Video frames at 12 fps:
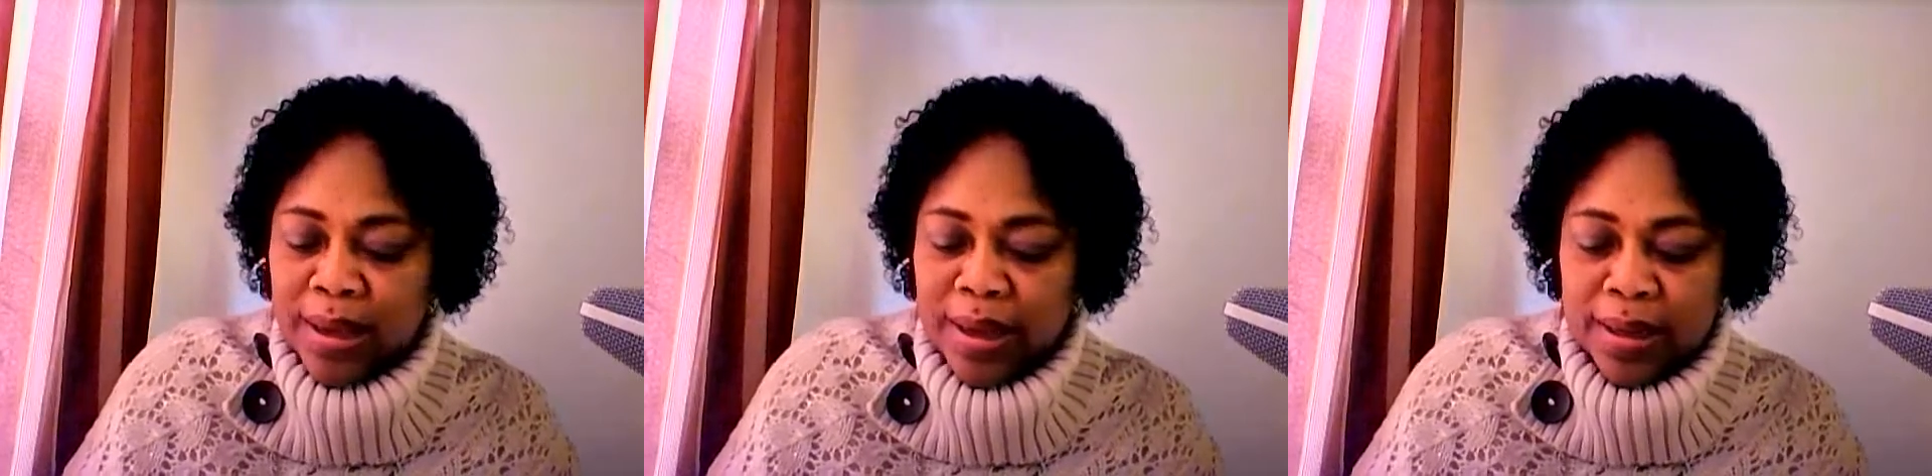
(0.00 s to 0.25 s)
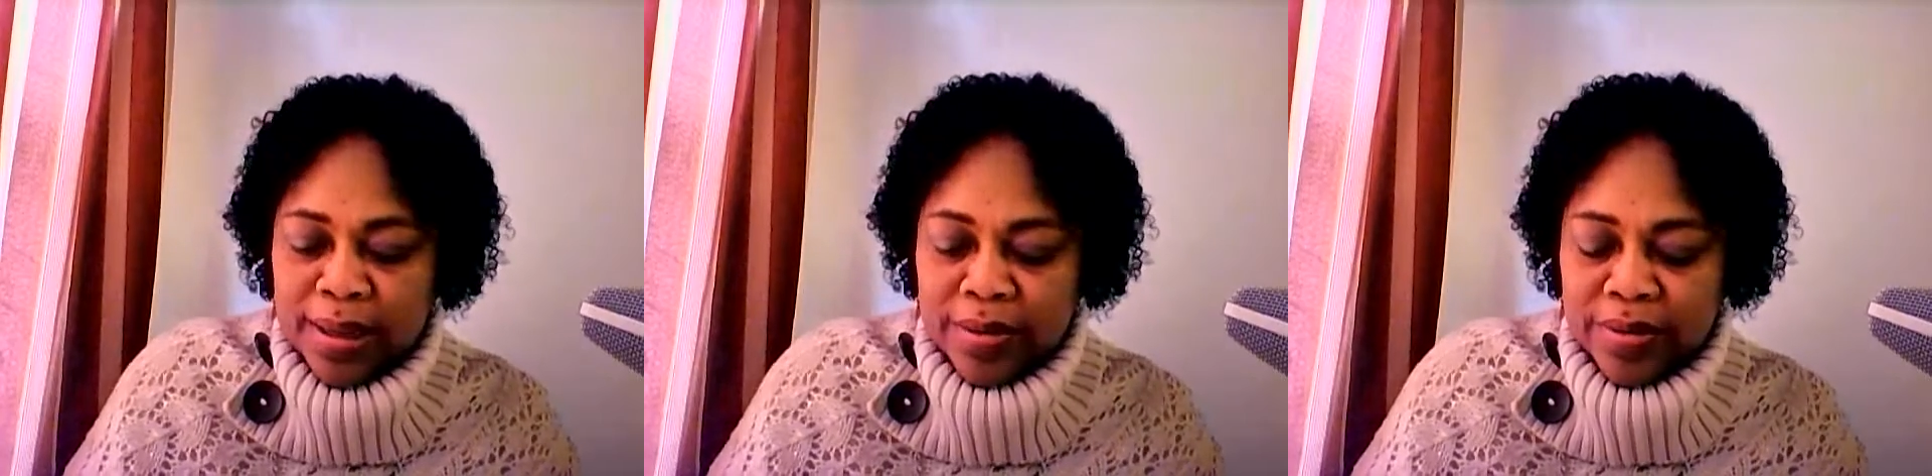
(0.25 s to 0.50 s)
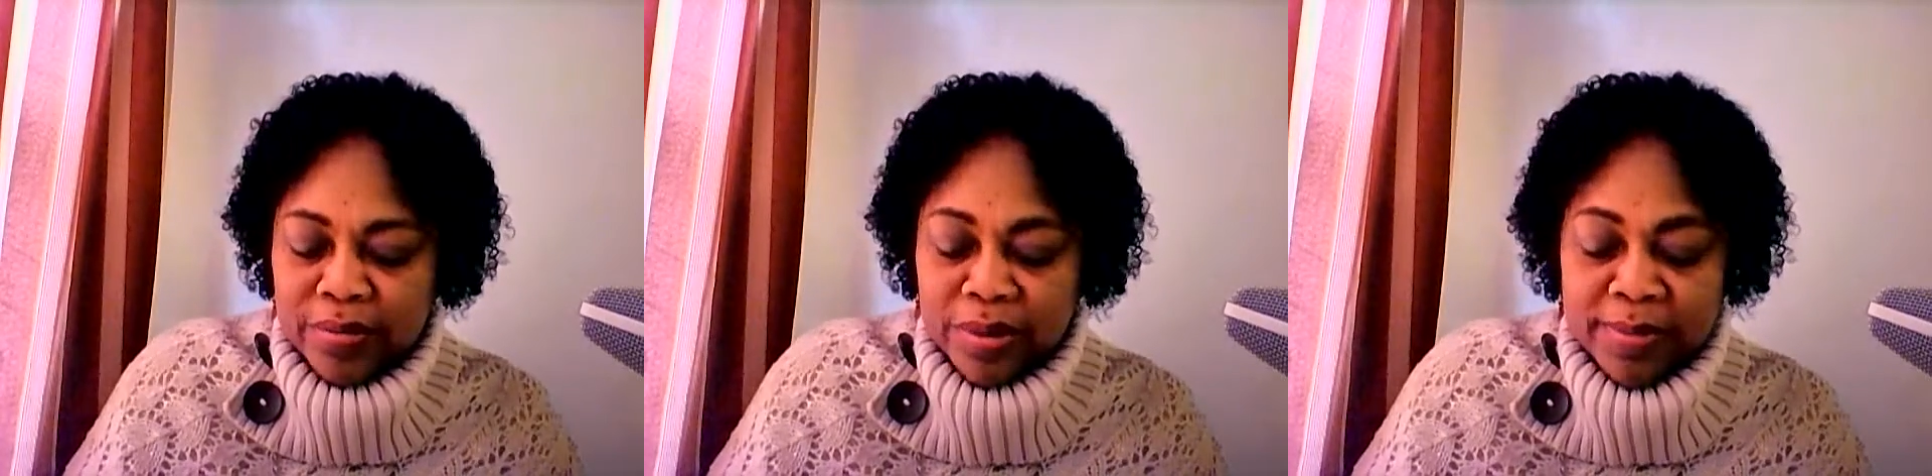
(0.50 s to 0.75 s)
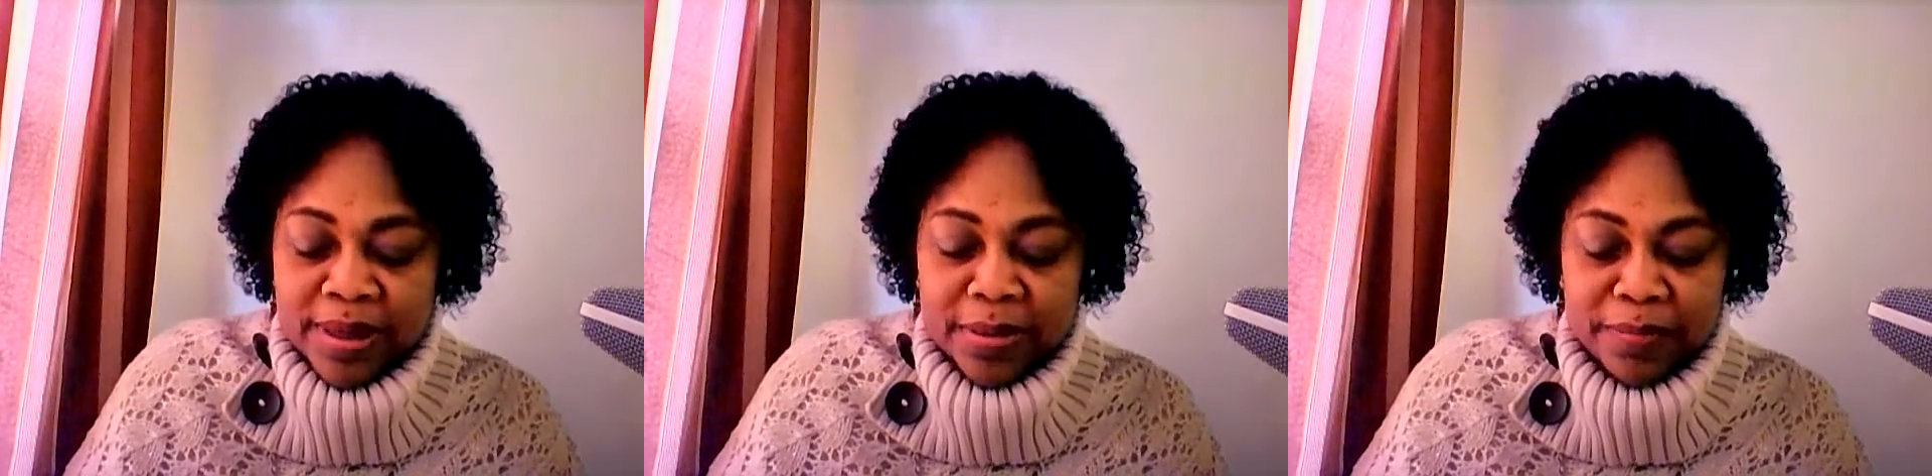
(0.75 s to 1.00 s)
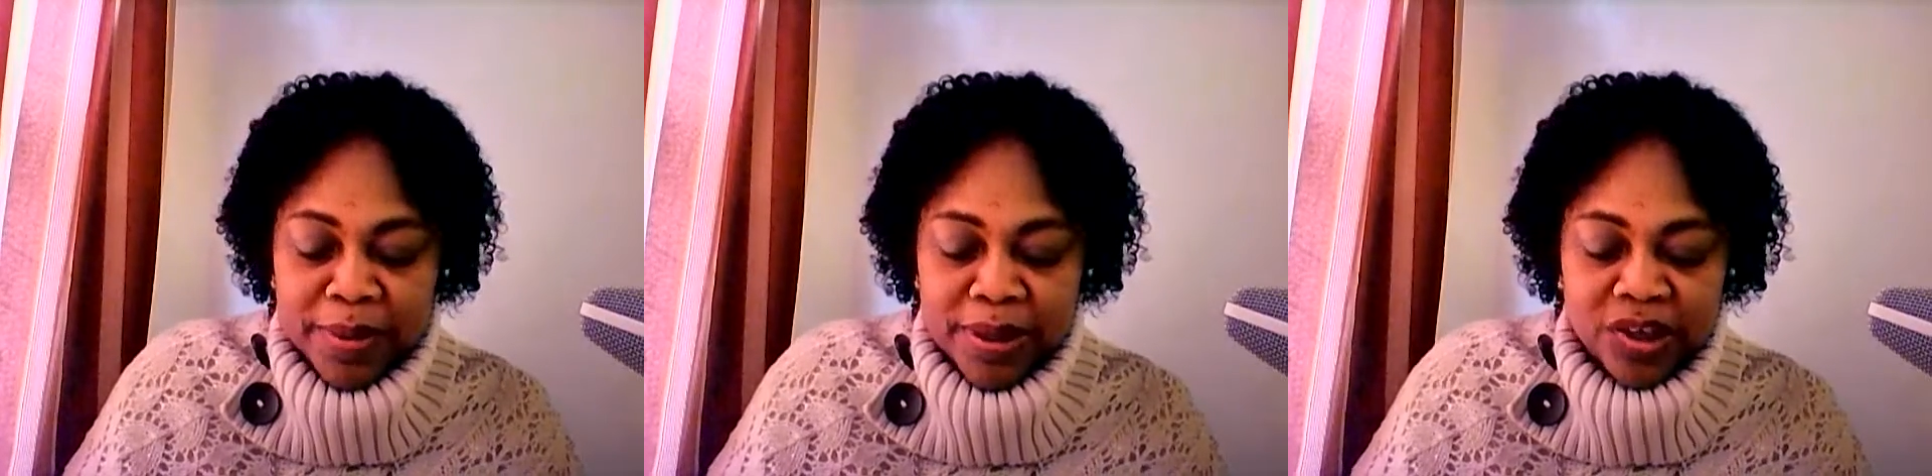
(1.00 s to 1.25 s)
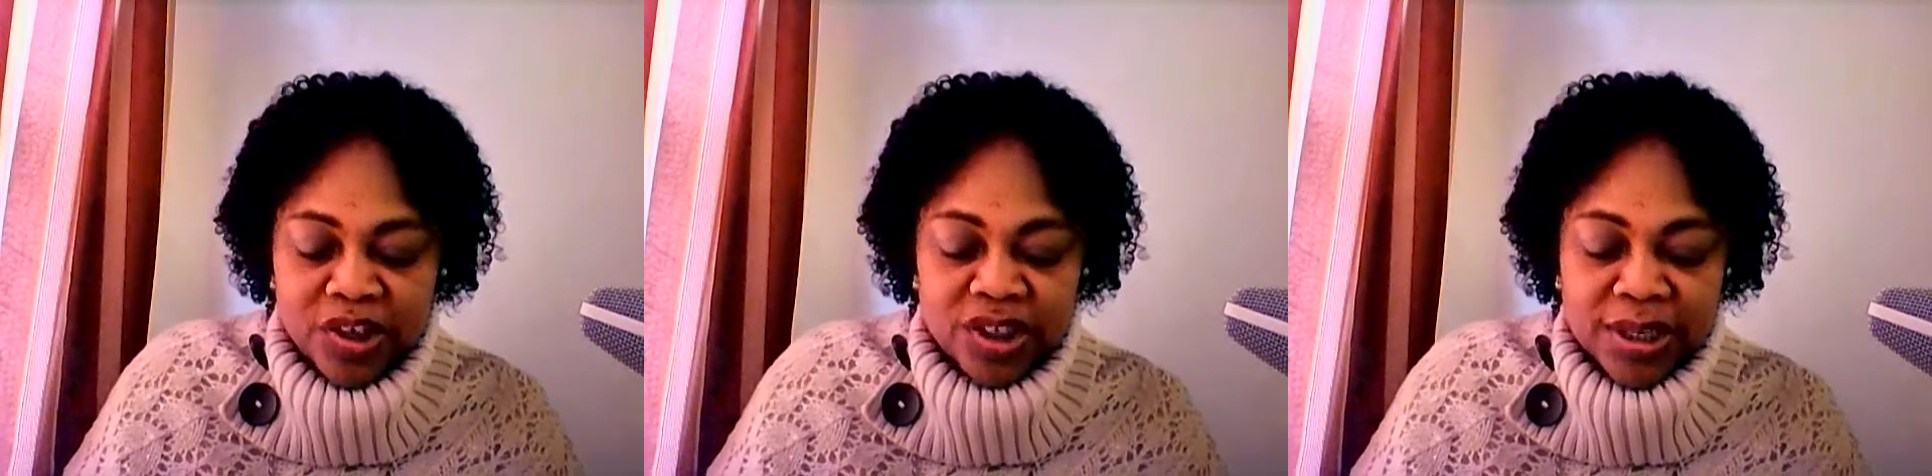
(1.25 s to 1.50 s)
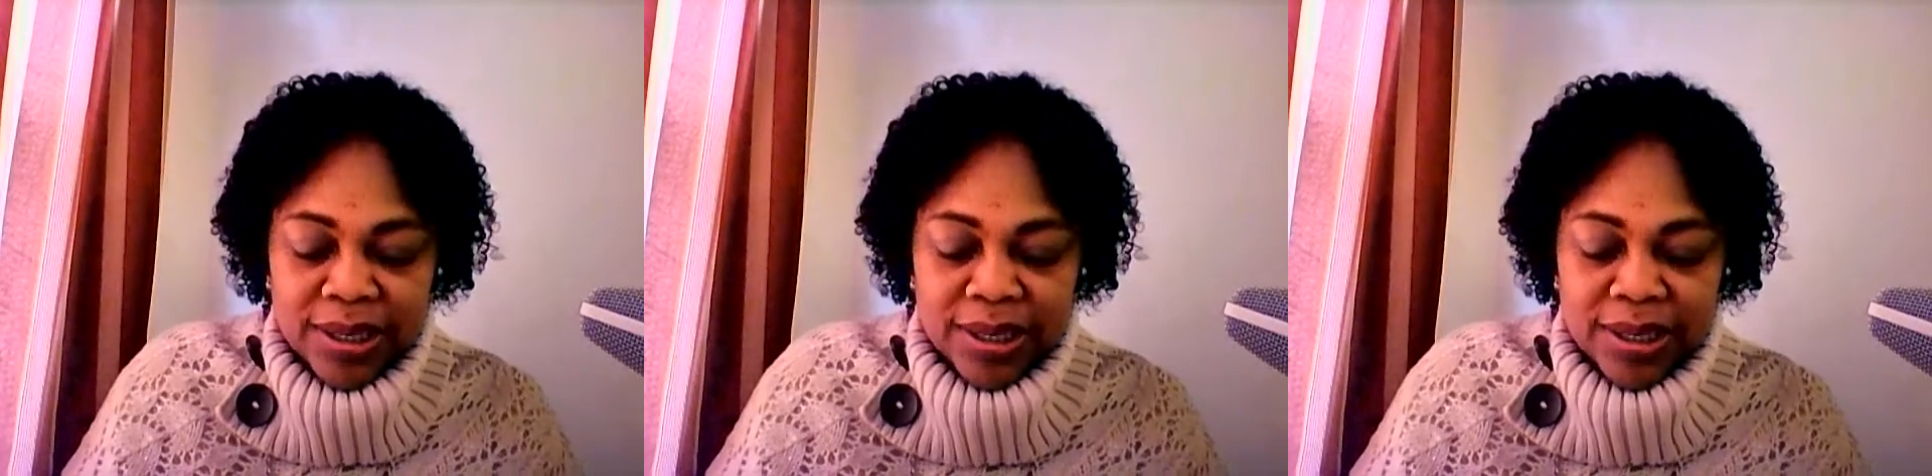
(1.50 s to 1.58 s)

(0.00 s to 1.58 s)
I cannot remember the pitch.